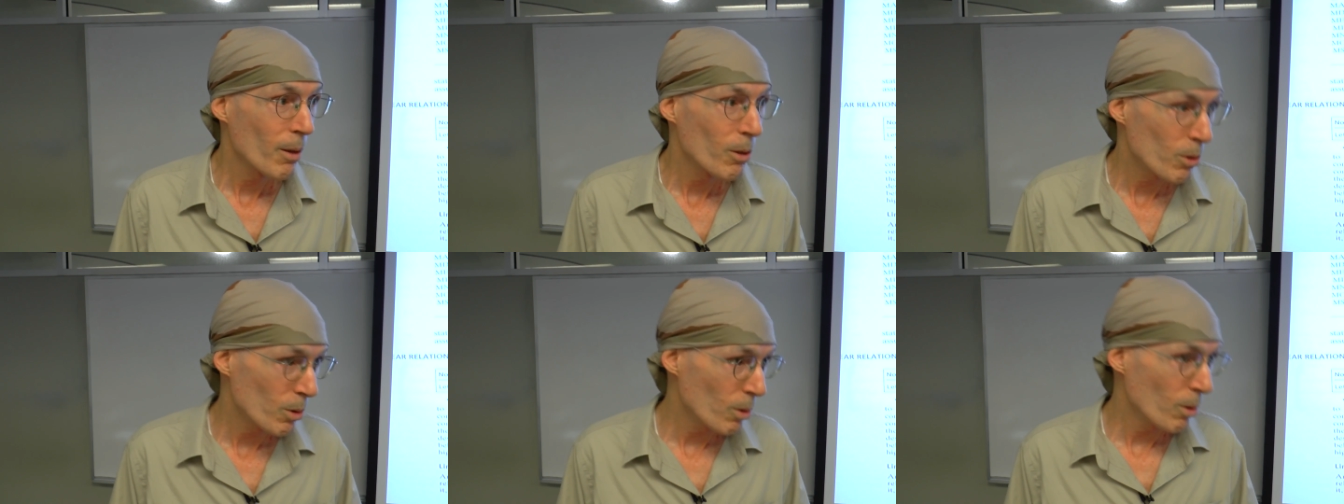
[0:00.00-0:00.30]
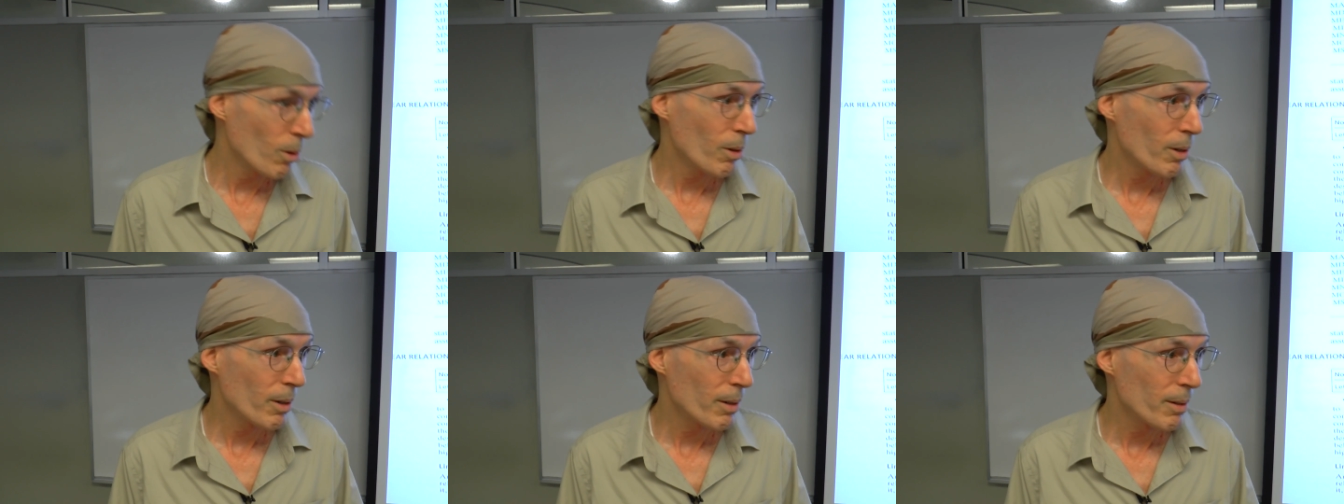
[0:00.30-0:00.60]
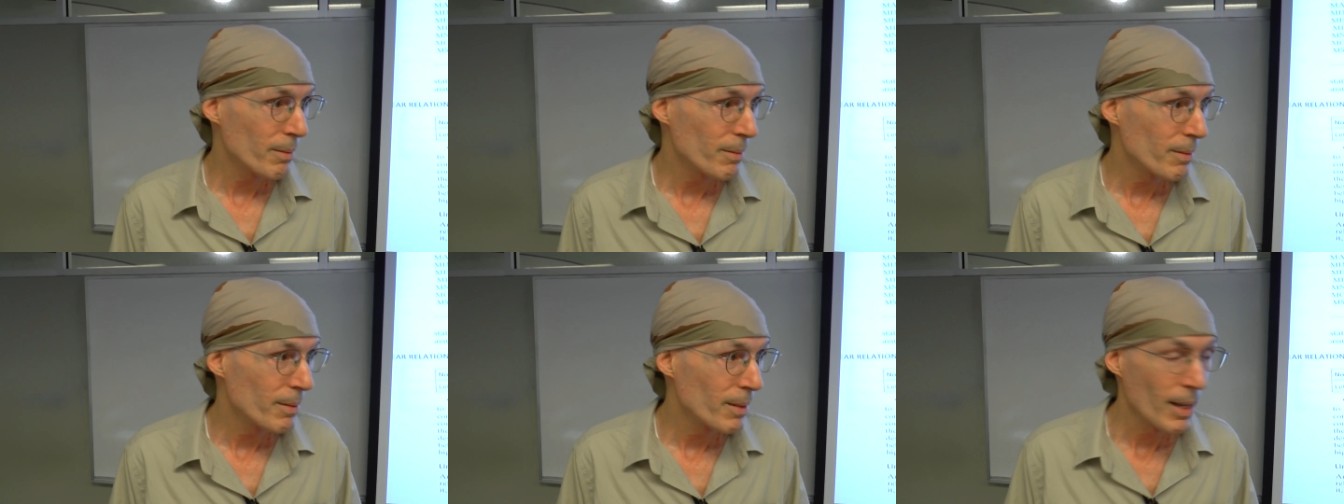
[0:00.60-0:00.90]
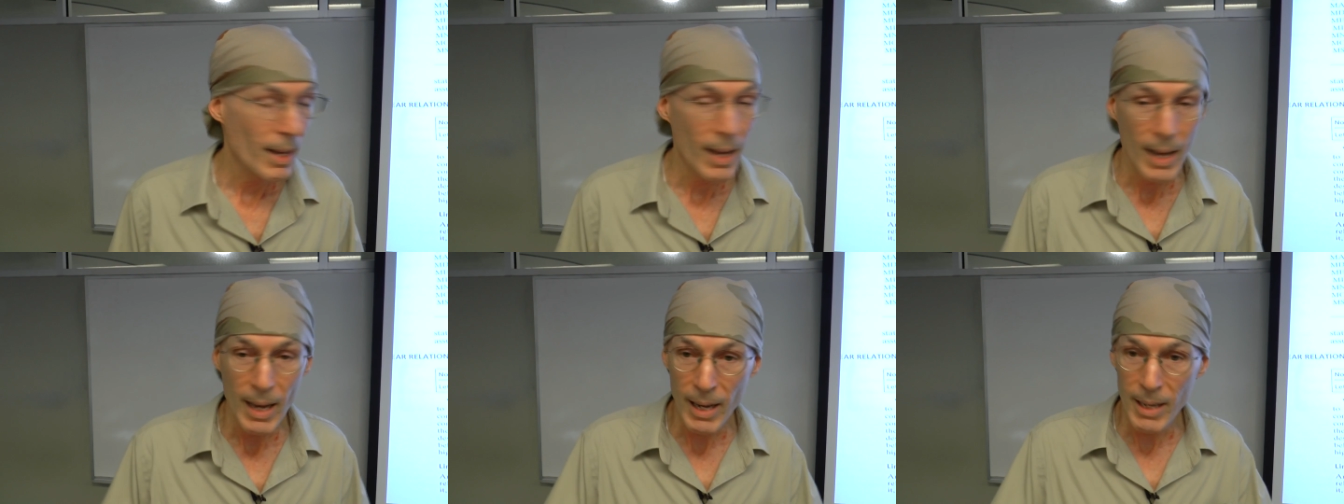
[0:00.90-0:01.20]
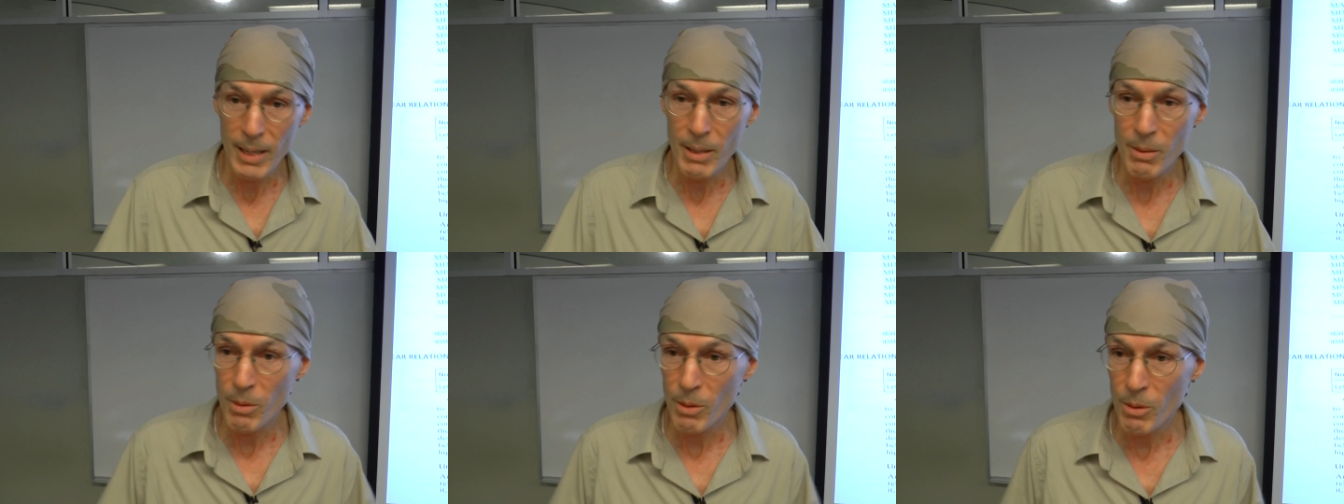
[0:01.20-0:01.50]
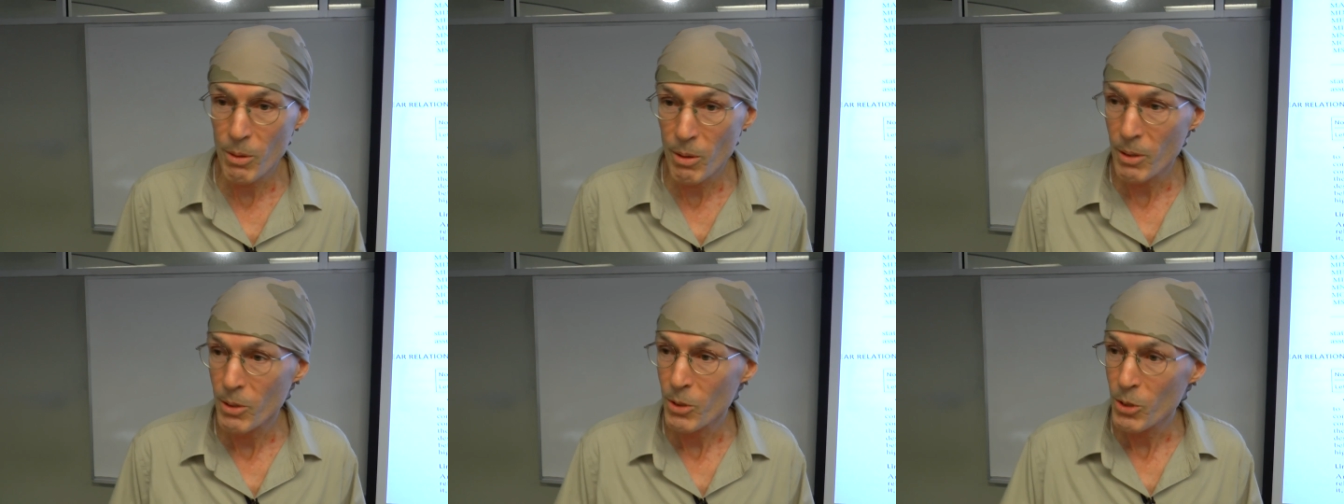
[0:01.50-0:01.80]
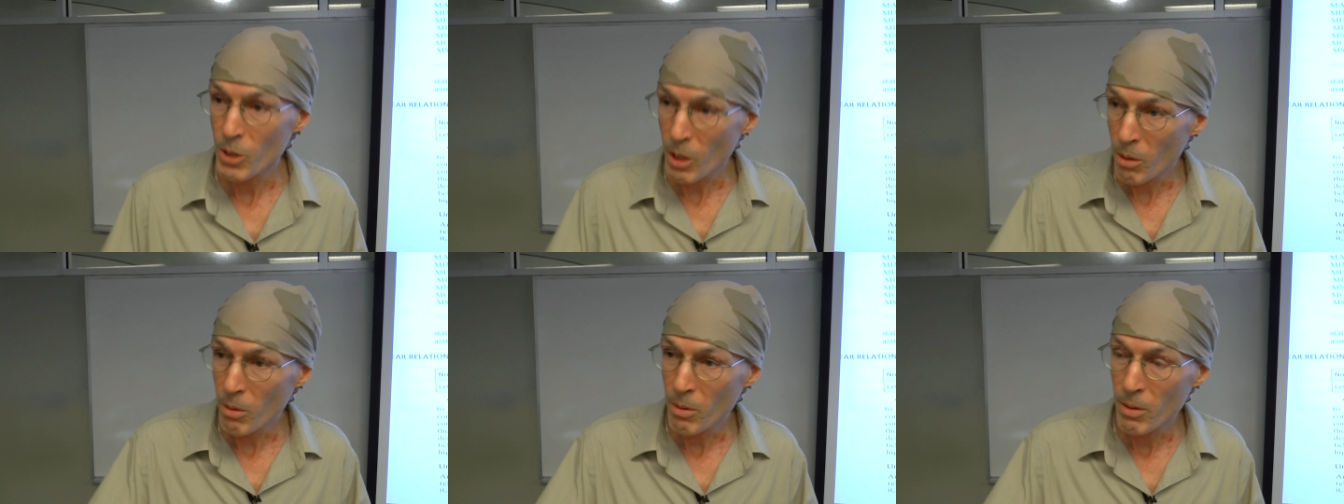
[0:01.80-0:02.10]
Corn. How do you grow corn?
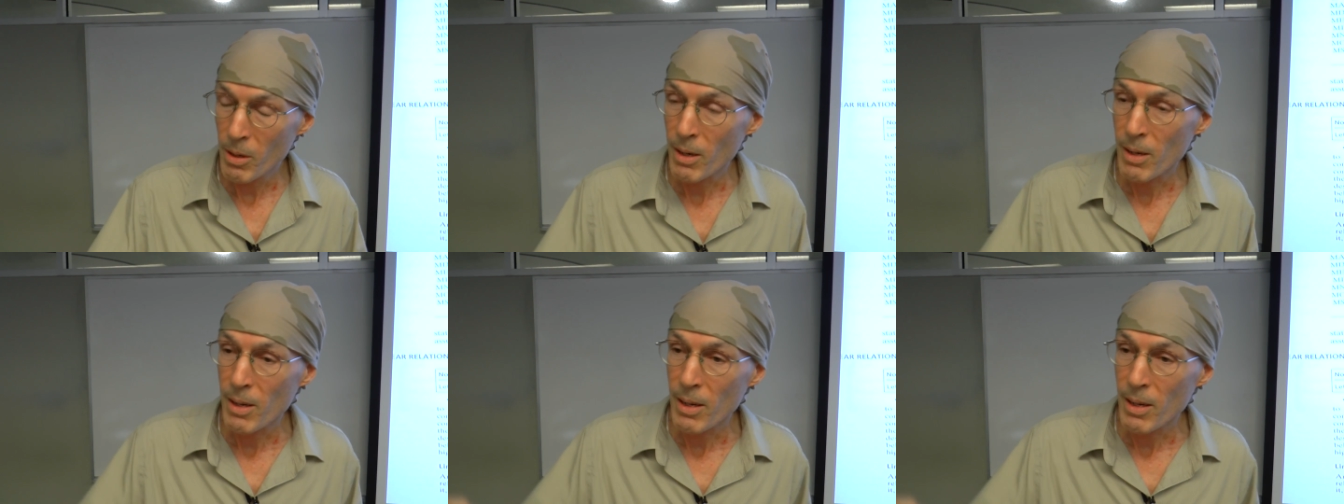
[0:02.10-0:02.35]
So,